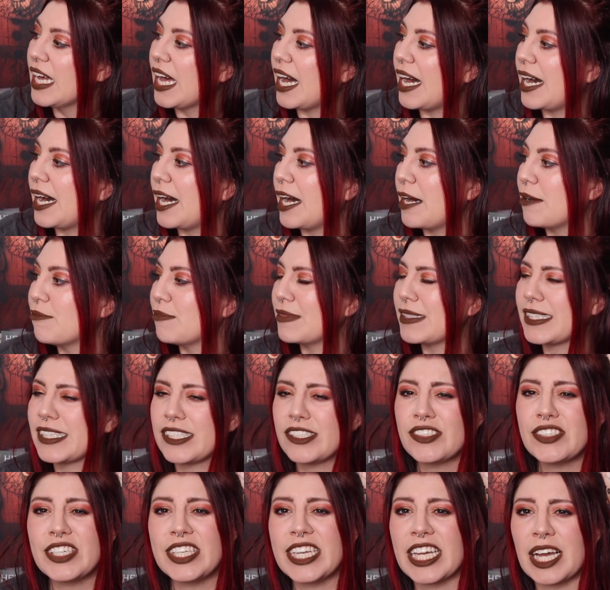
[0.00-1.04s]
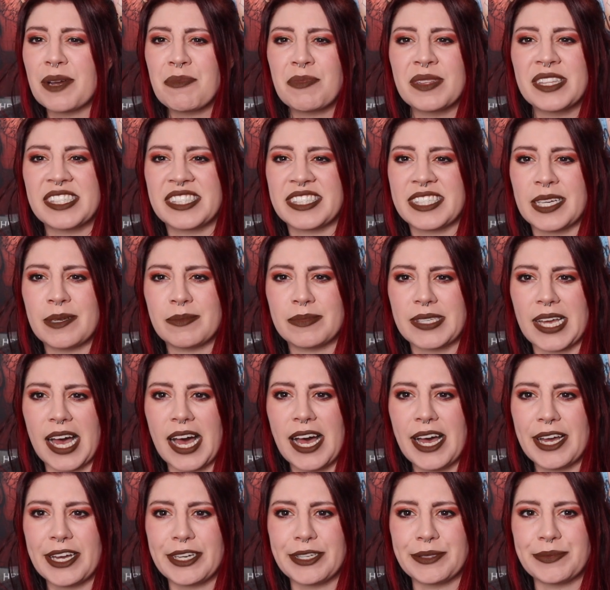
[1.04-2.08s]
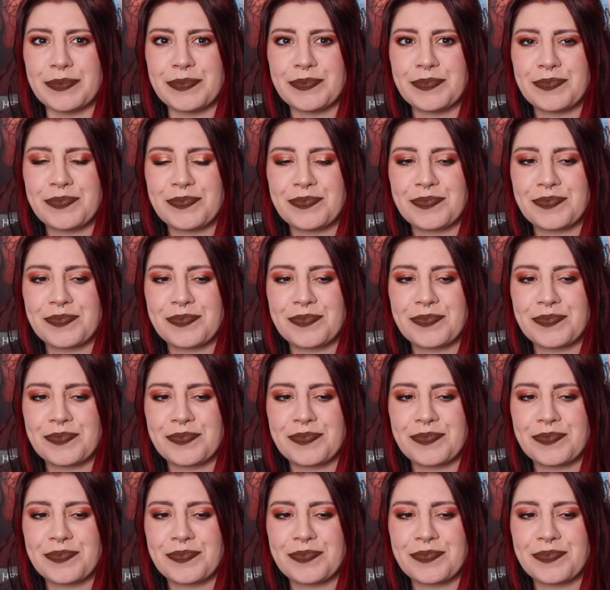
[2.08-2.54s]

and still getting up at the same time.